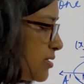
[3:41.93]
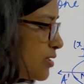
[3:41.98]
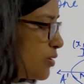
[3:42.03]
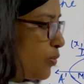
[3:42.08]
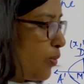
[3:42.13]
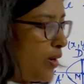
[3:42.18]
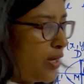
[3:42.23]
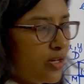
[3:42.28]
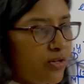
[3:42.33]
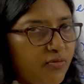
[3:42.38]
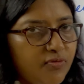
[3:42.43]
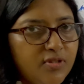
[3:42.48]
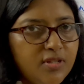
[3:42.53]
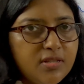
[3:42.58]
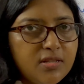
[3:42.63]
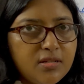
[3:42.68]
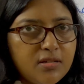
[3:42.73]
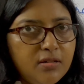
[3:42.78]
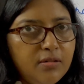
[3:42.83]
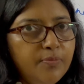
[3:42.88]
square of
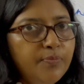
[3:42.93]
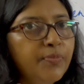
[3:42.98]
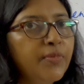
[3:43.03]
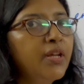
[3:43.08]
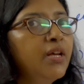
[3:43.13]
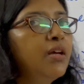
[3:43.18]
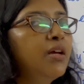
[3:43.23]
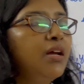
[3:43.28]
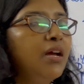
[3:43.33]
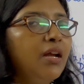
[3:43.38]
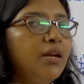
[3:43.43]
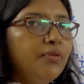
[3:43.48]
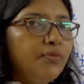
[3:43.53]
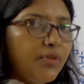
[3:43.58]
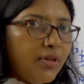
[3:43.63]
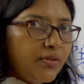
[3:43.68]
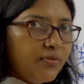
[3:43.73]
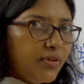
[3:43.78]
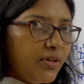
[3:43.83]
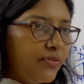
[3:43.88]
this term, and
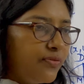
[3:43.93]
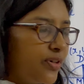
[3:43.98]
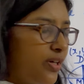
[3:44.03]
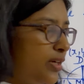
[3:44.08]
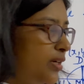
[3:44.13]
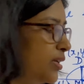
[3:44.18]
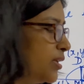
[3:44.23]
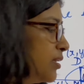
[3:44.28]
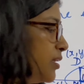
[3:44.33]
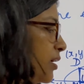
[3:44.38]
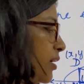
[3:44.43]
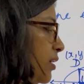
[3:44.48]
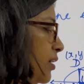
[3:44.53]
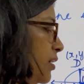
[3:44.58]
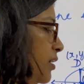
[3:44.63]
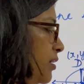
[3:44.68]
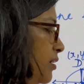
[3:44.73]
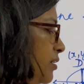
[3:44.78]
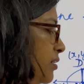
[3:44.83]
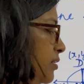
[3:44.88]
when we are finding the
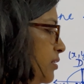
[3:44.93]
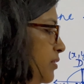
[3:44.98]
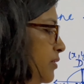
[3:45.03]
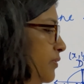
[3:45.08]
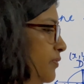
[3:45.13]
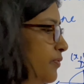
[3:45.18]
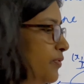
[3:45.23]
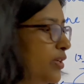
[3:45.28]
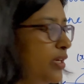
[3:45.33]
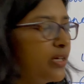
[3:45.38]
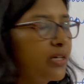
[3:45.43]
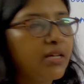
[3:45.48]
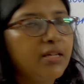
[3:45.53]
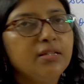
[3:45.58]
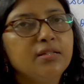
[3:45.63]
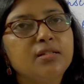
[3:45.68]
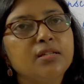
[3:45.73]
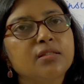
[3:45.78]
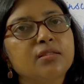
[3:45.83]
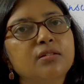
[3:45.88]
area, we will
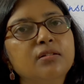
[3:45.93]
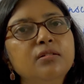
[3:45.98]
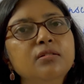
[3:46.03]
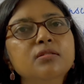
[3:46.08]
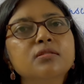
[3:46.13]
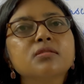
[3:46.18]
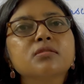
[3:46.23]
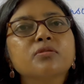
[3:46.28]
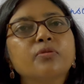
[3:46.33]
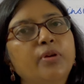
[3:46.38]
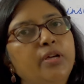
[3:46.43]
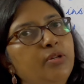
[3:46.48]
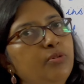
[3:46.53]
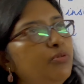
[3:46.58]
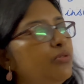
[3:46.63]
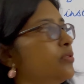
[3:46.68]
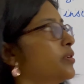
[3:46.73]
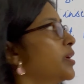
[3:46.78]
again take the square root to